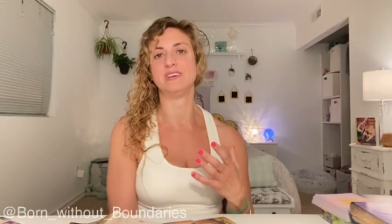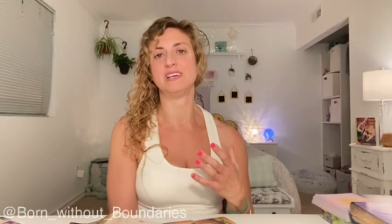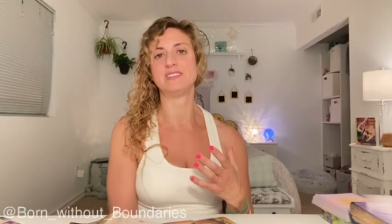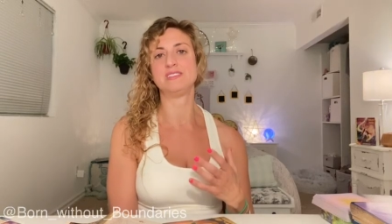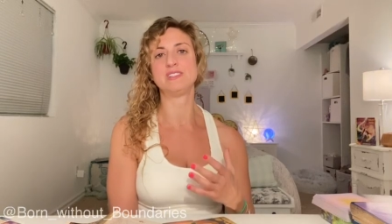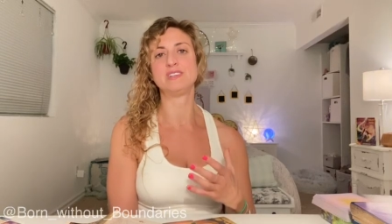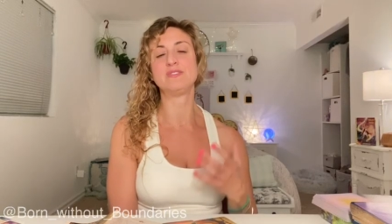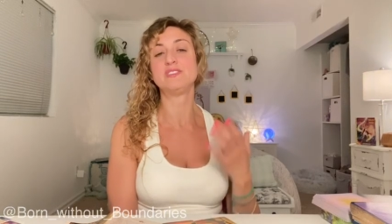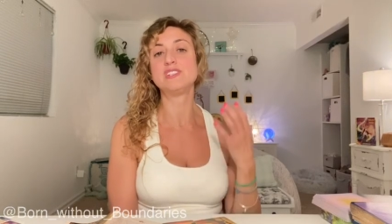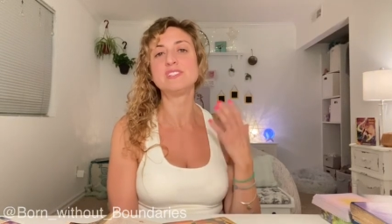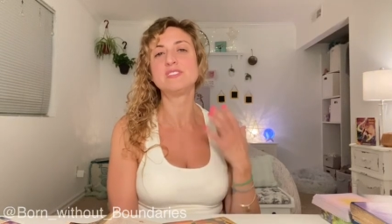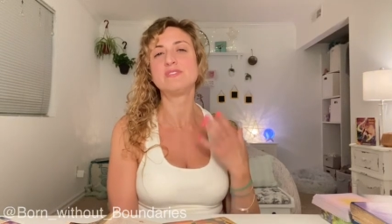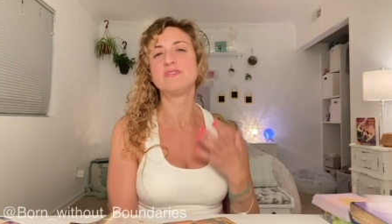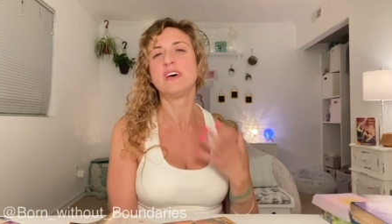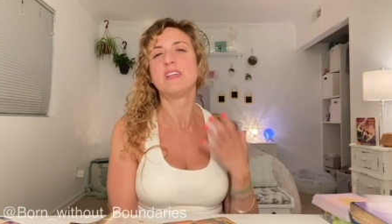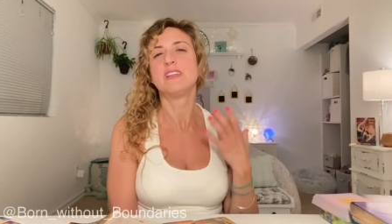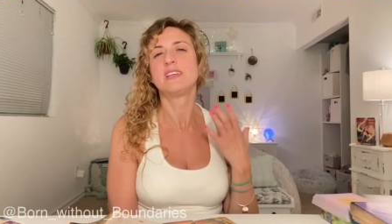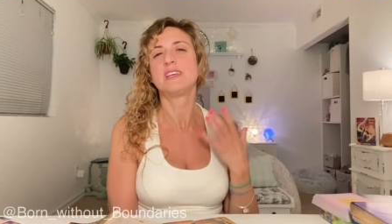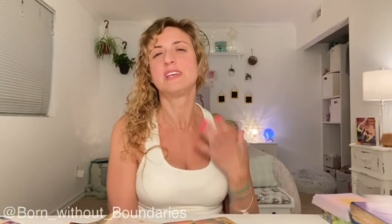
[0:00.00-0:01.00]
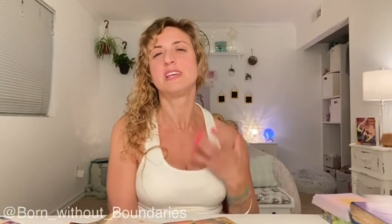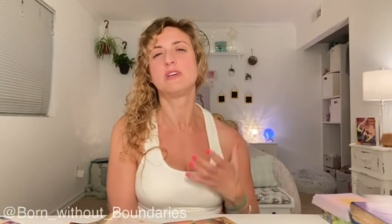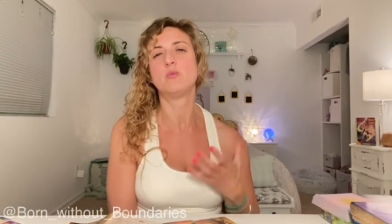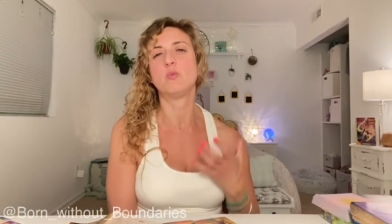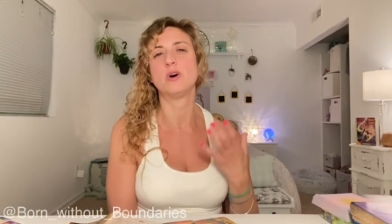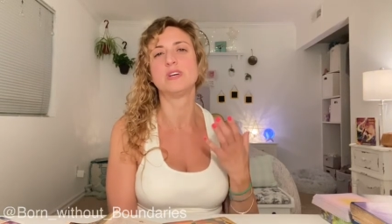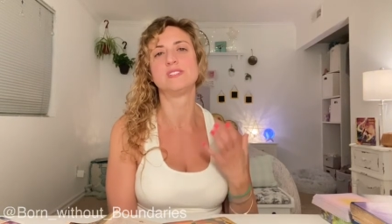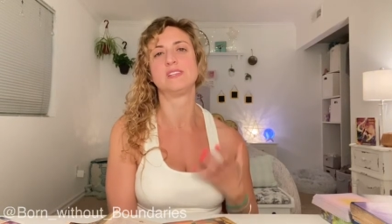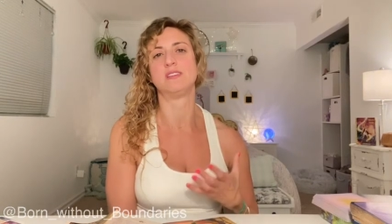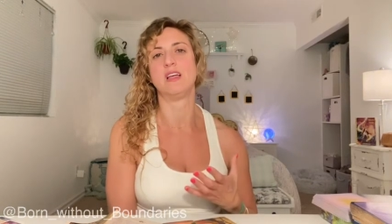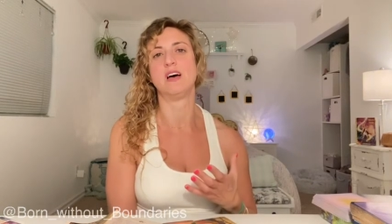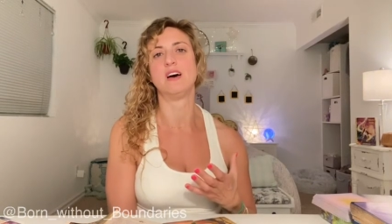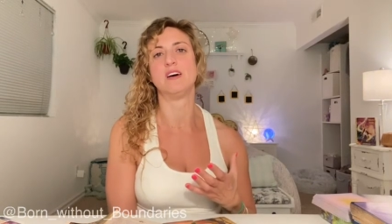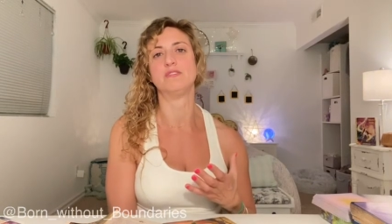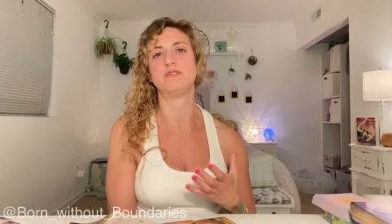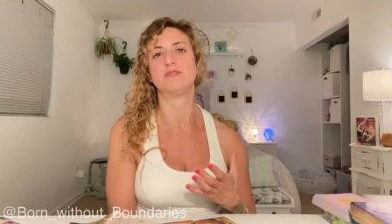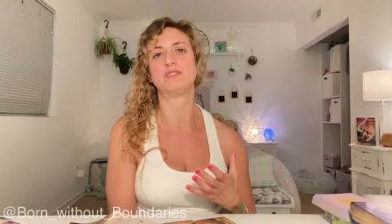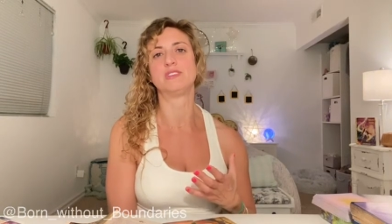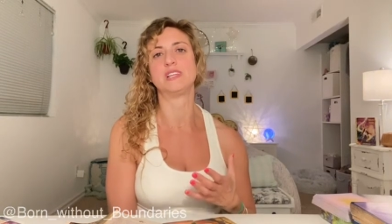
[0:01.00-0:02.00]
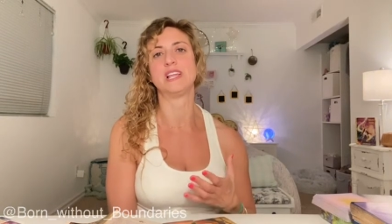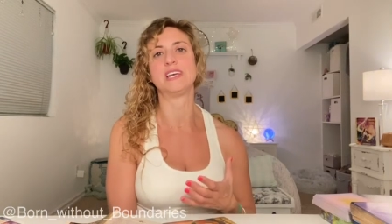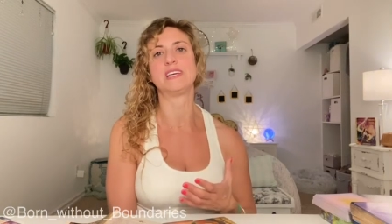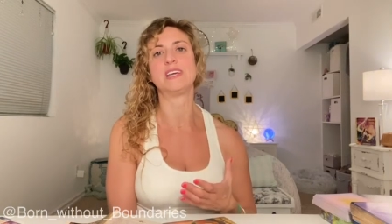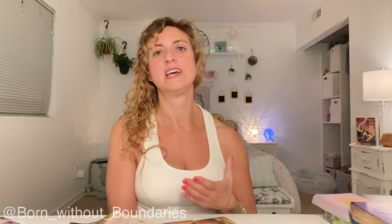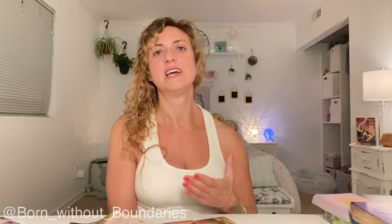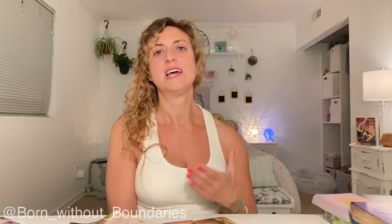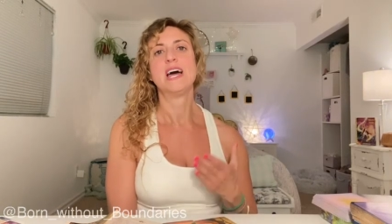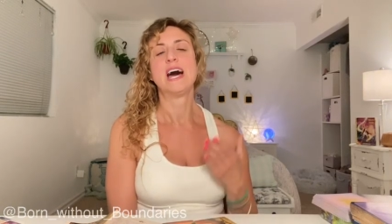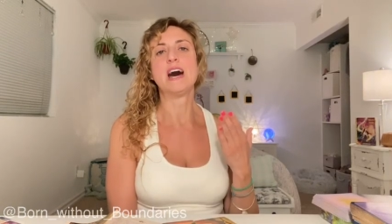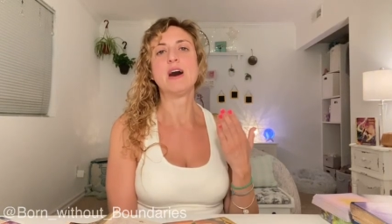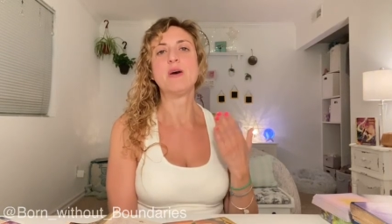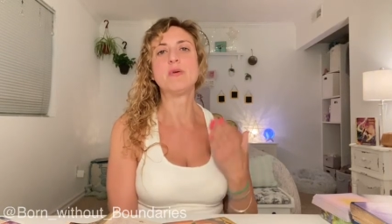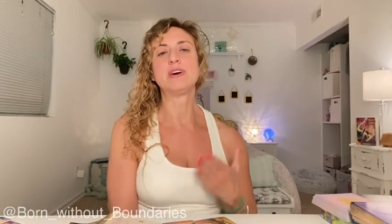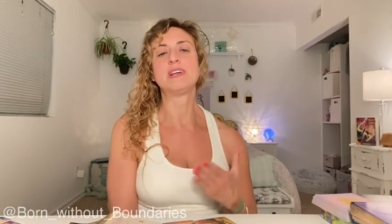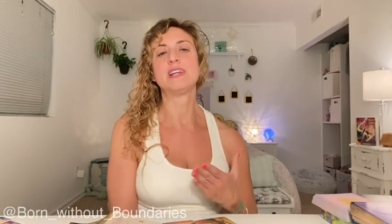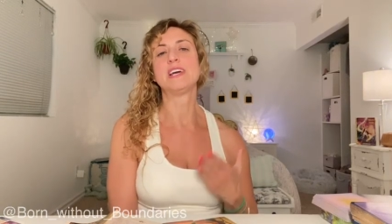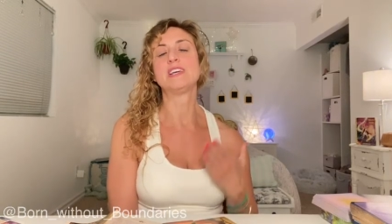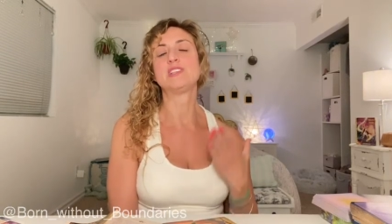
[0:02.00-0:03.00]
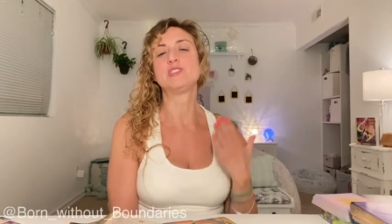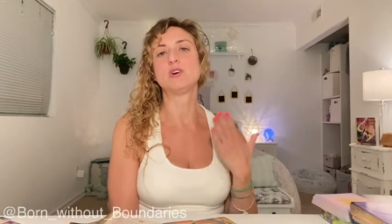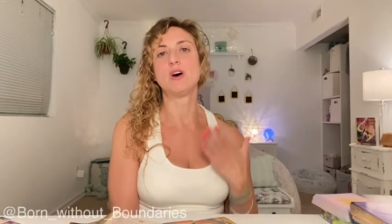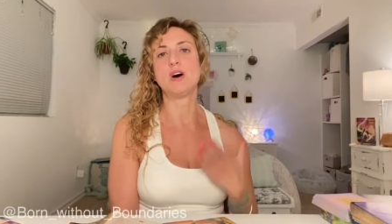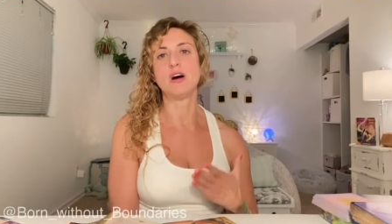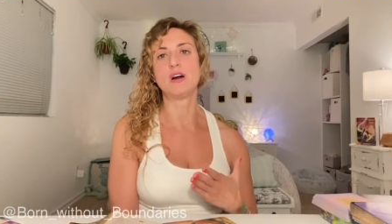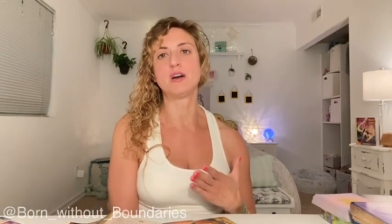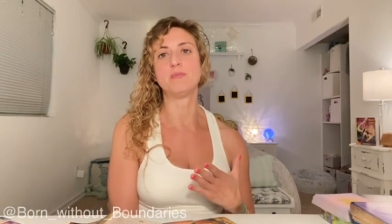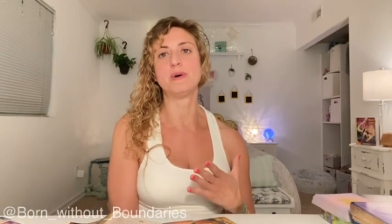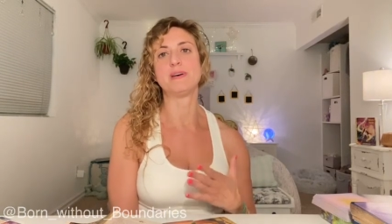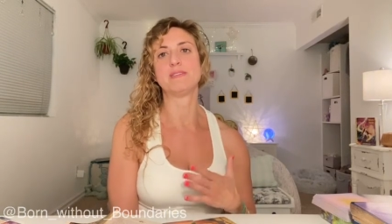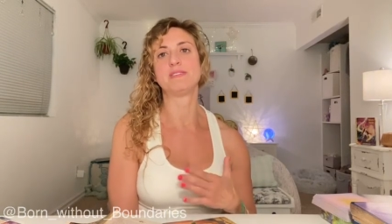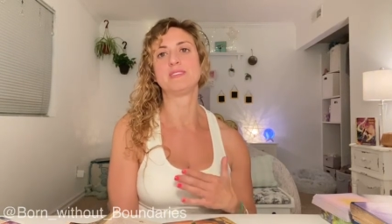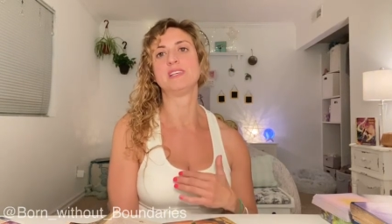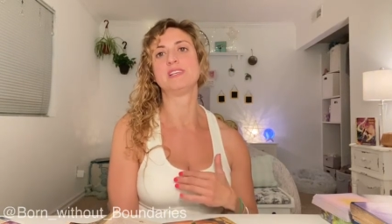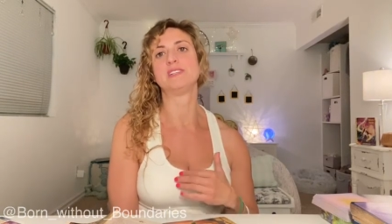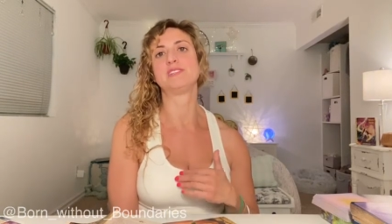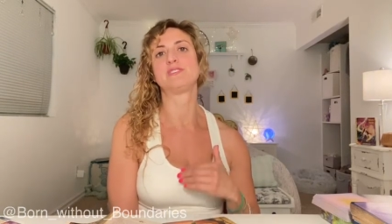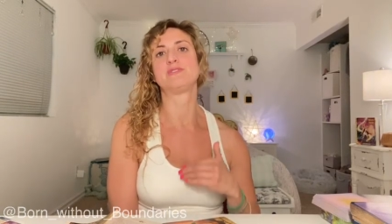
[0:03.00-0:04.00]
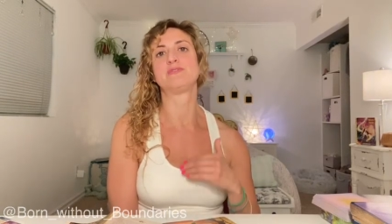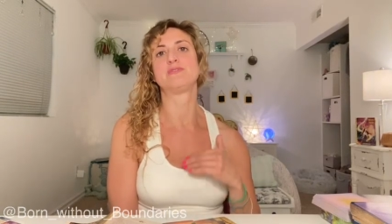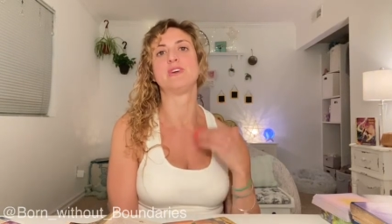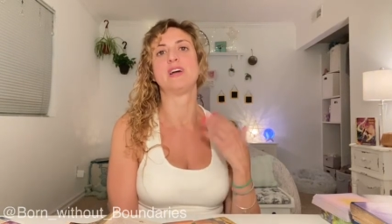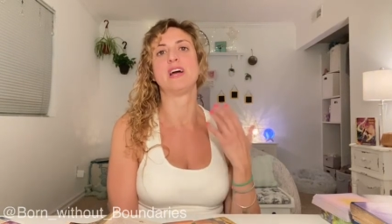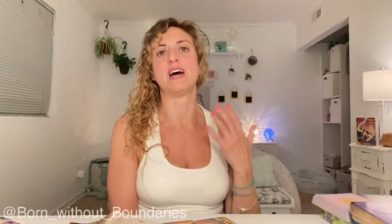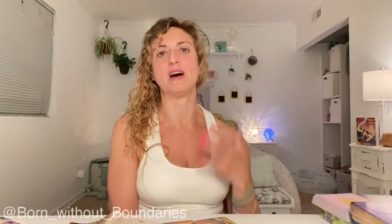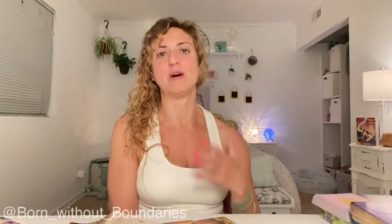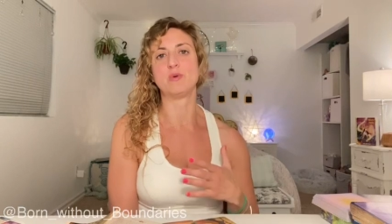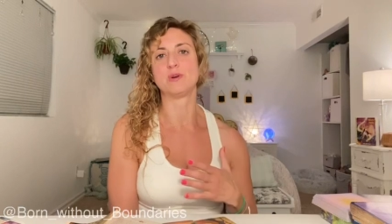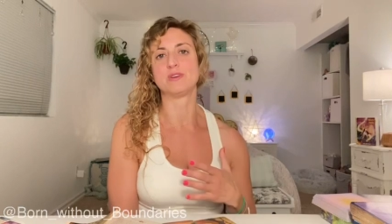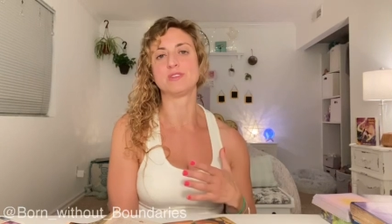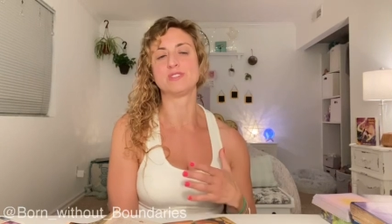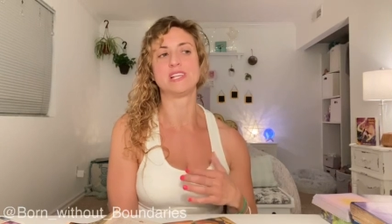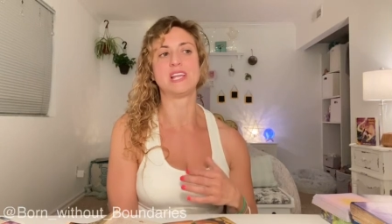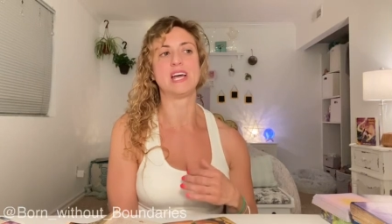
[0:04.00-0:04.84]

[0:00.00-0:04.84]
And he just felt like he wasn't loved. Like, how could I talk about this for hours?